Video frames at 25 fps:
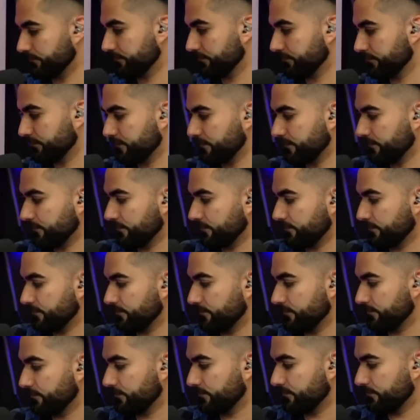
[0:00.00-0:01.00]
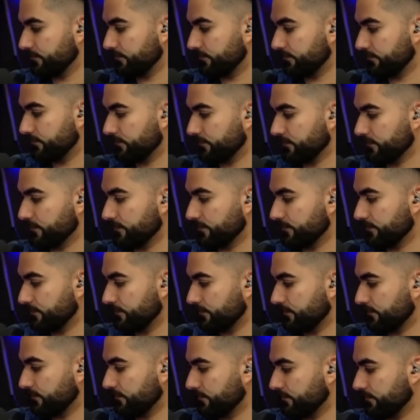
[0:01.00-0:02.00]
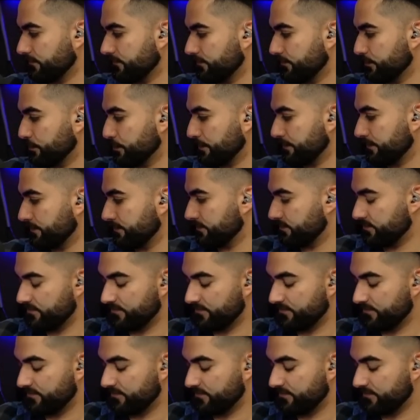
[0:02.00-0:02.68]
(silent)